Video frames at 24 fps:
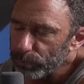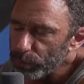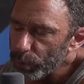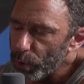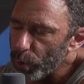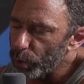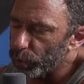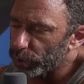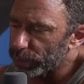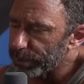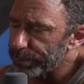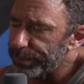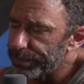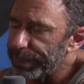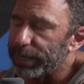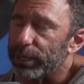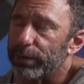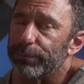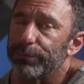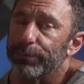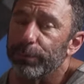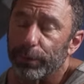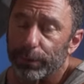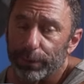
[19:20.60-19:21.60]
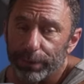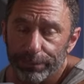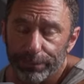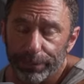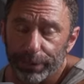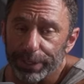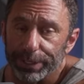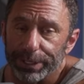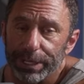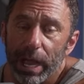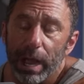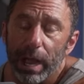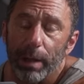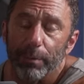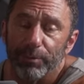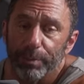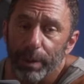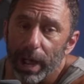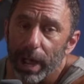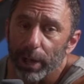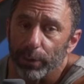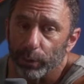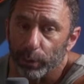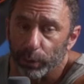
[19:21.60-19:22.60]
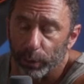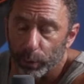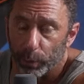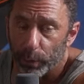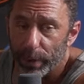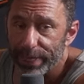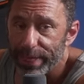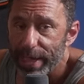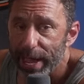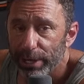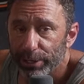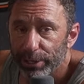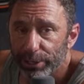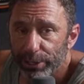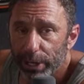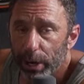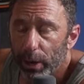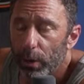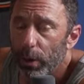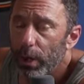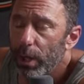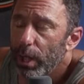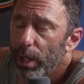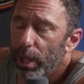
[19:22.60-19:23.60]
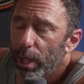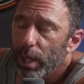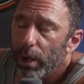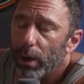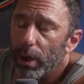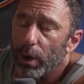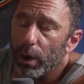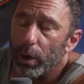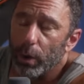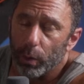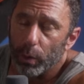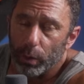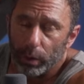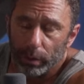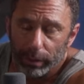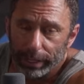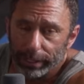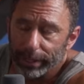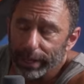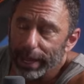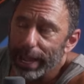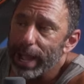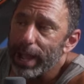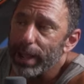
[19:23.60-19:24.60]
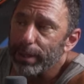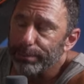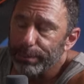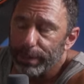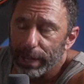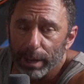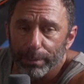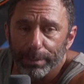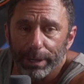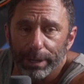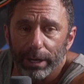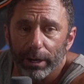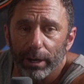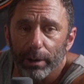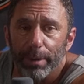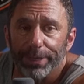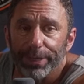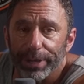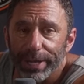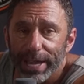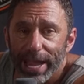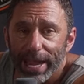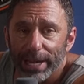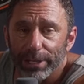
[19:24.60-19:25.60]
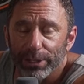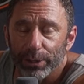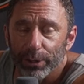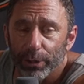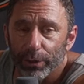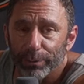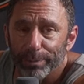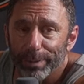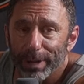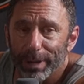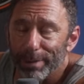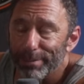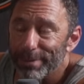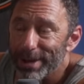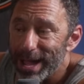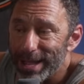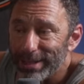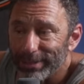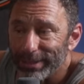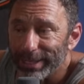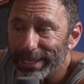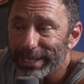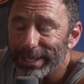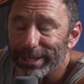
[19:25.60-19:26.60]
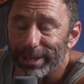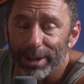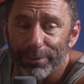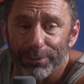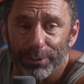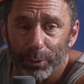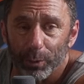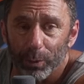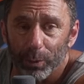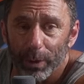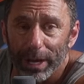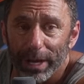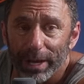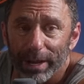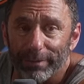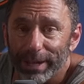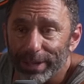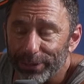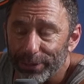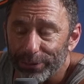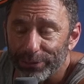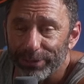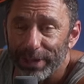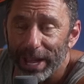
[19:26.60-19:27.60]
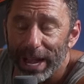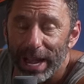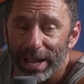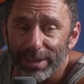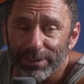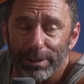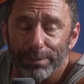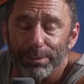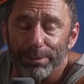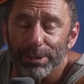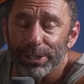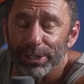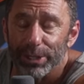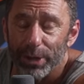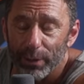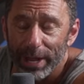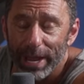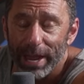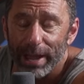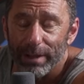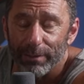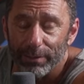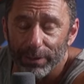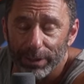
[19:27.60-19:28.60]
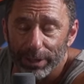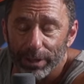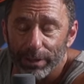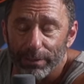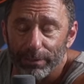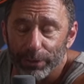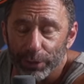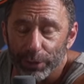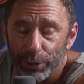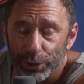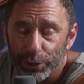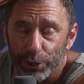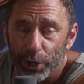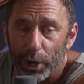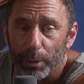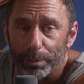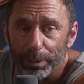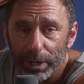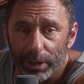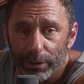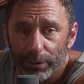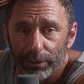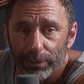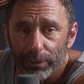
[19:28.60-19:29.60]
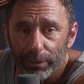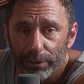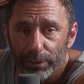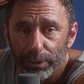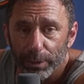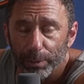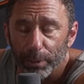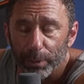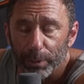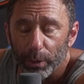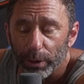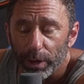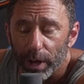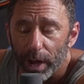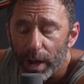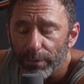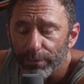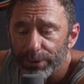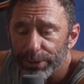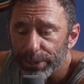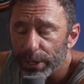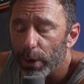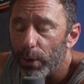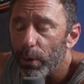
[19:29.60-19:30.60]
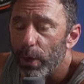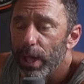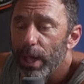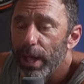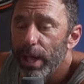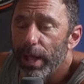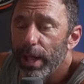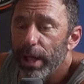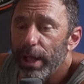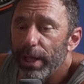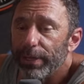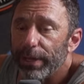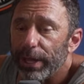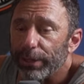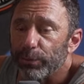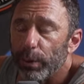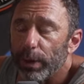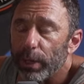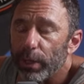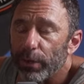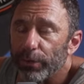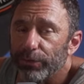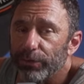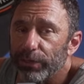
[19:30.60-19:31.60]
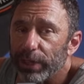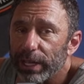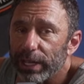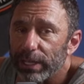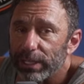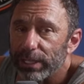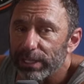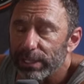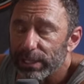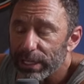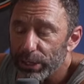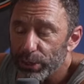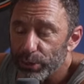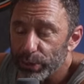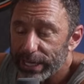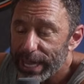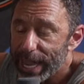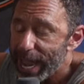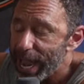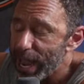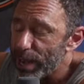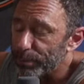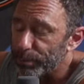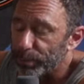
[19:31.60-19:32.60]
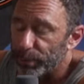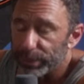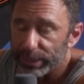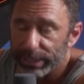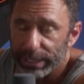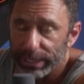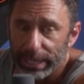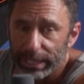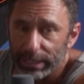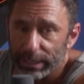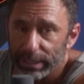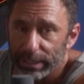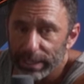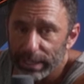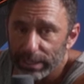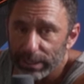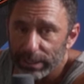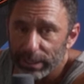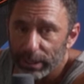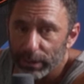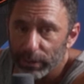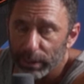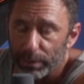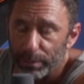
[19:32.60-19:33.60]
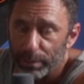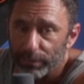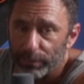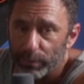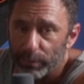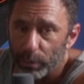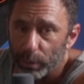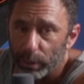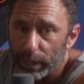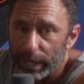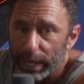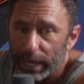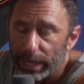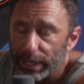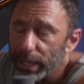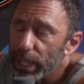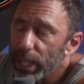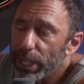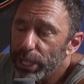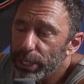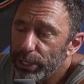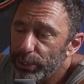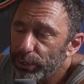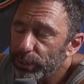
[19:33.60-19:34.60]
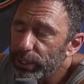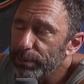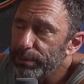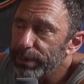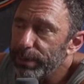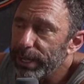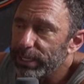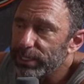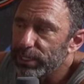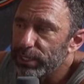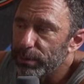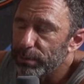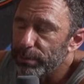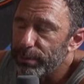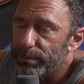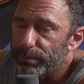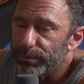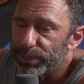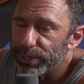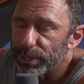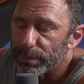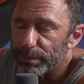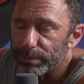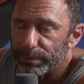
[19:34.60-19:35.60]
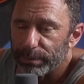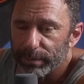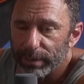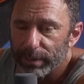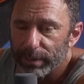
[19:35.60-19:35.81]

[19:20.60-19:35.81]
or competitive for for the top spot in order to win that show, uh, or like yeah, I'm I'm here, I'm at the nationals, but I'm not lean enough to win. I've got the size, I just don't have the the sharpness to pull it off. So that's one of those things that you can't predict necessarily beforehand. You can make some some